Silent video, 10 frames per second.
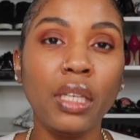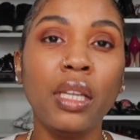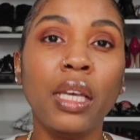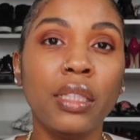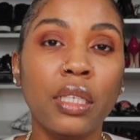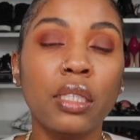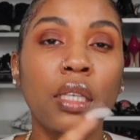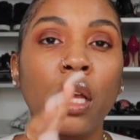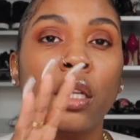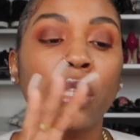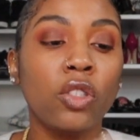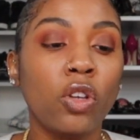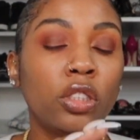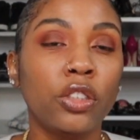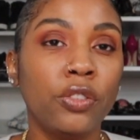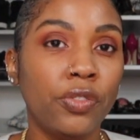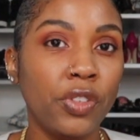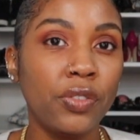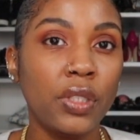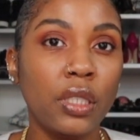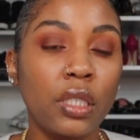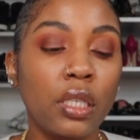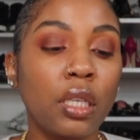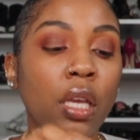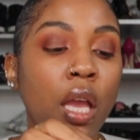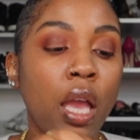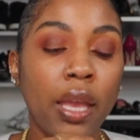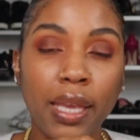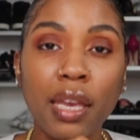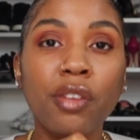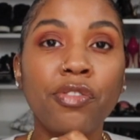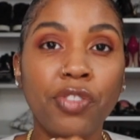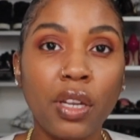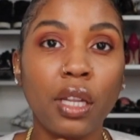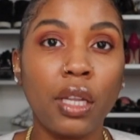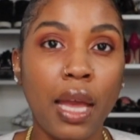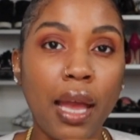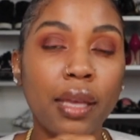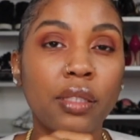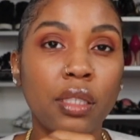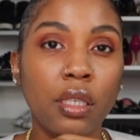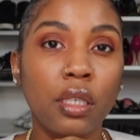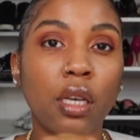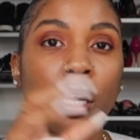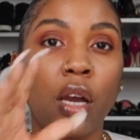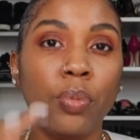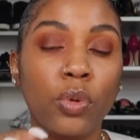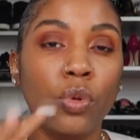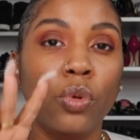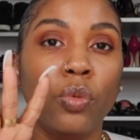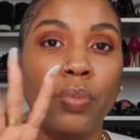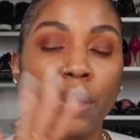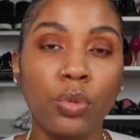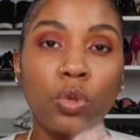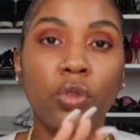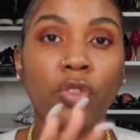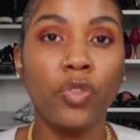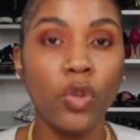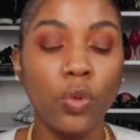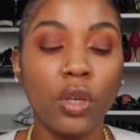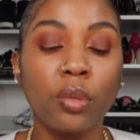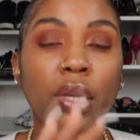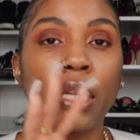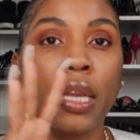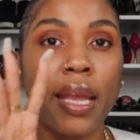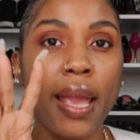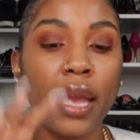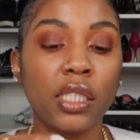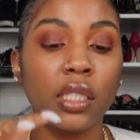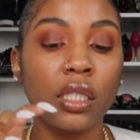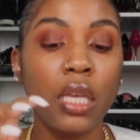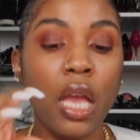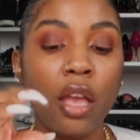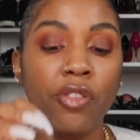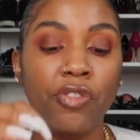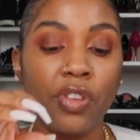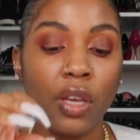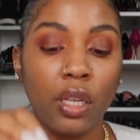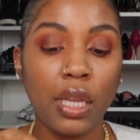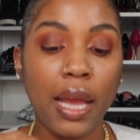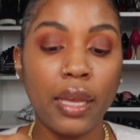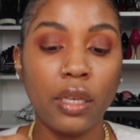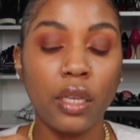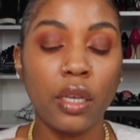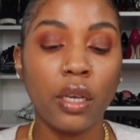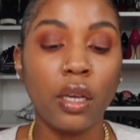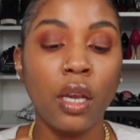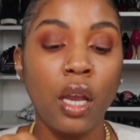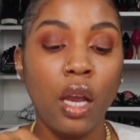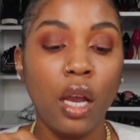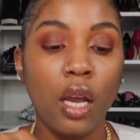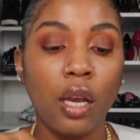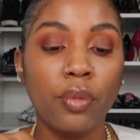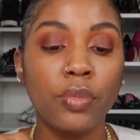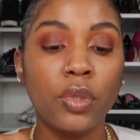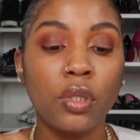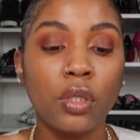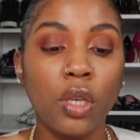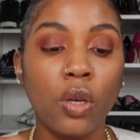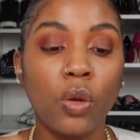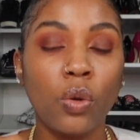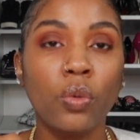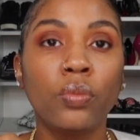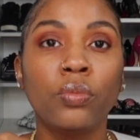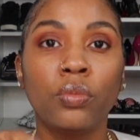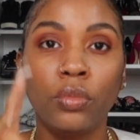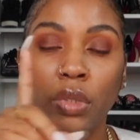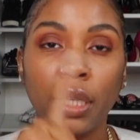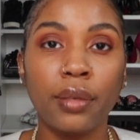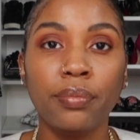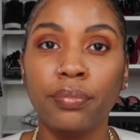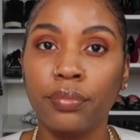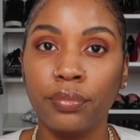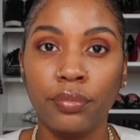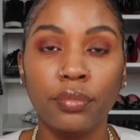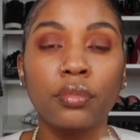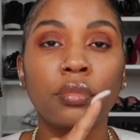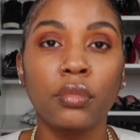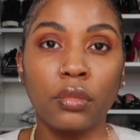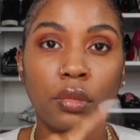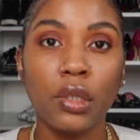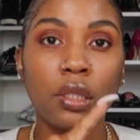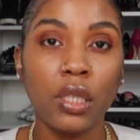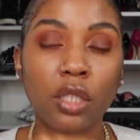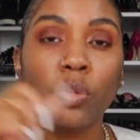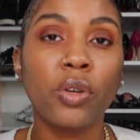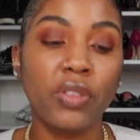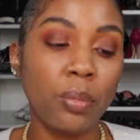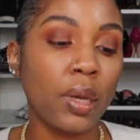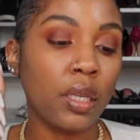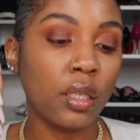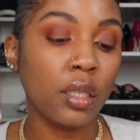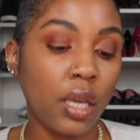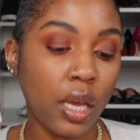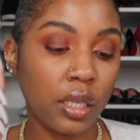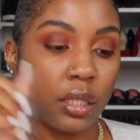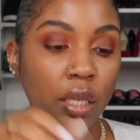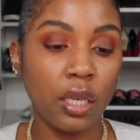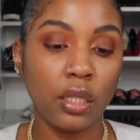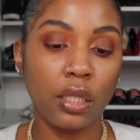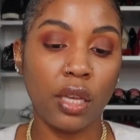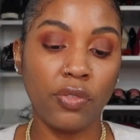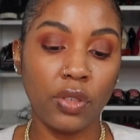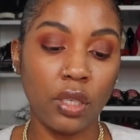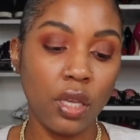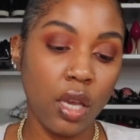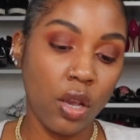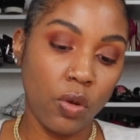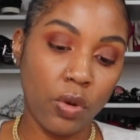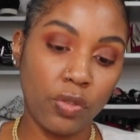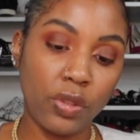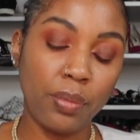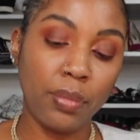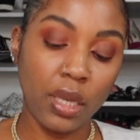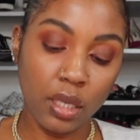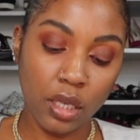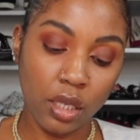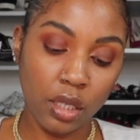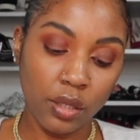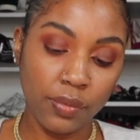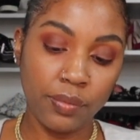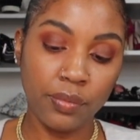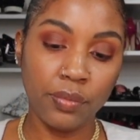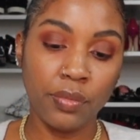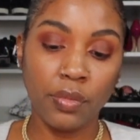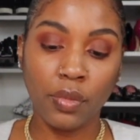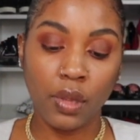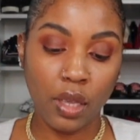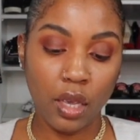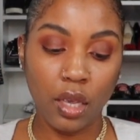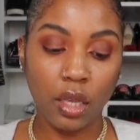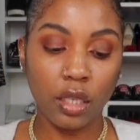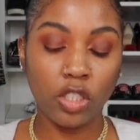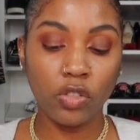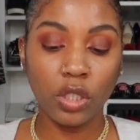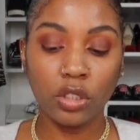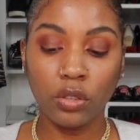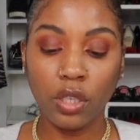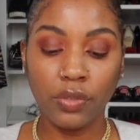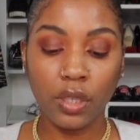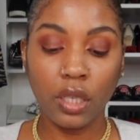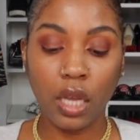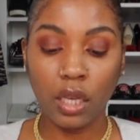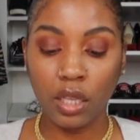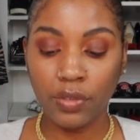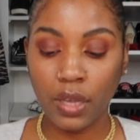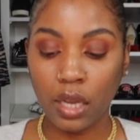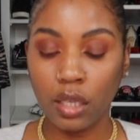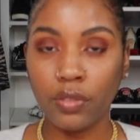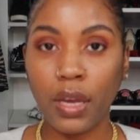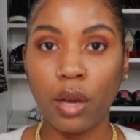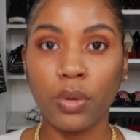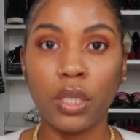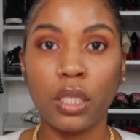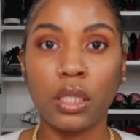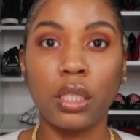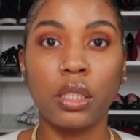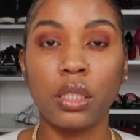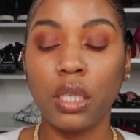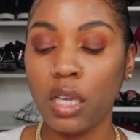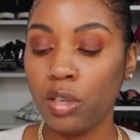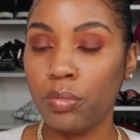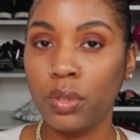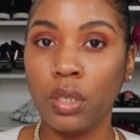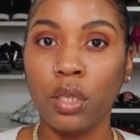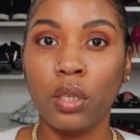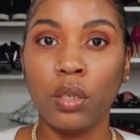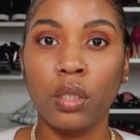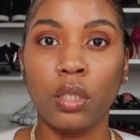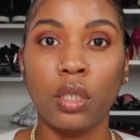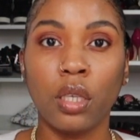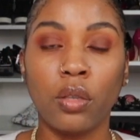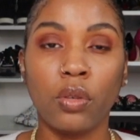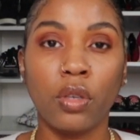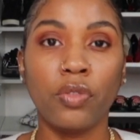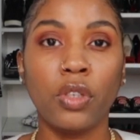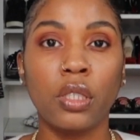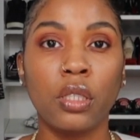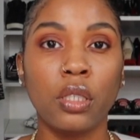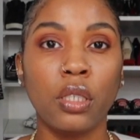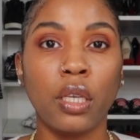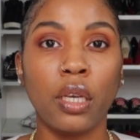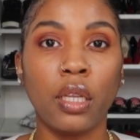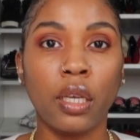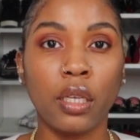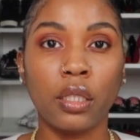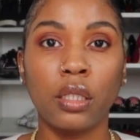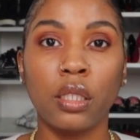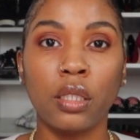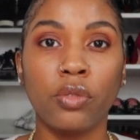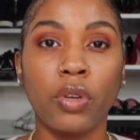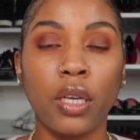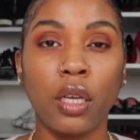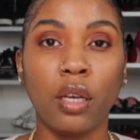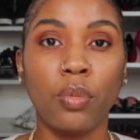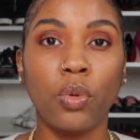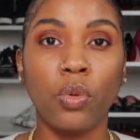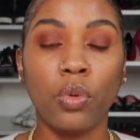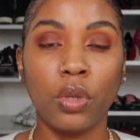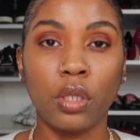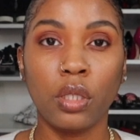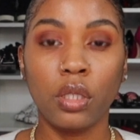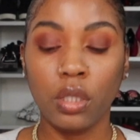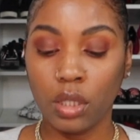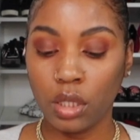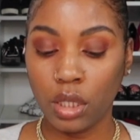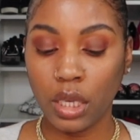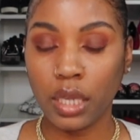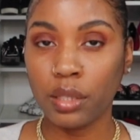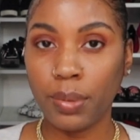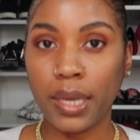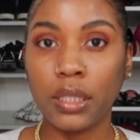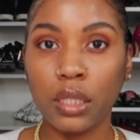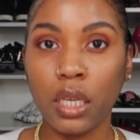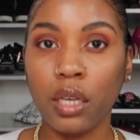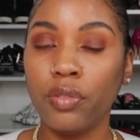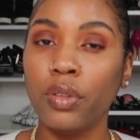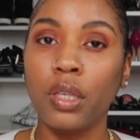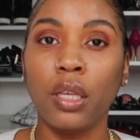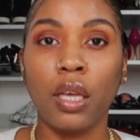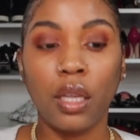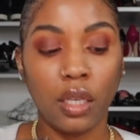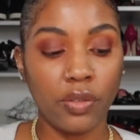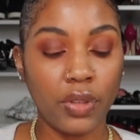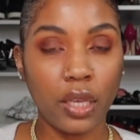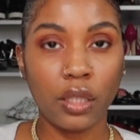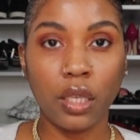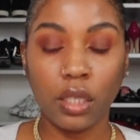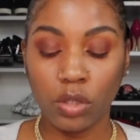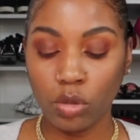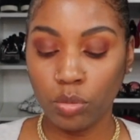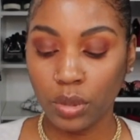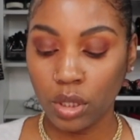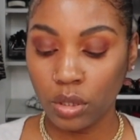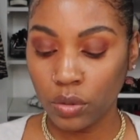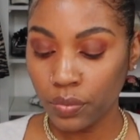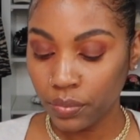like this, the Toiletry 15 can fit a lot. I've seen a couple people do a review on them and they actually fit a lot in here. So yeah, it's worth the money. I can say it's definitely worth the money. And the structure of it, I love it. I love how it sits up. I don't know if you can see that. Like it sits right up on the desk by itself. I love that. That is super cute.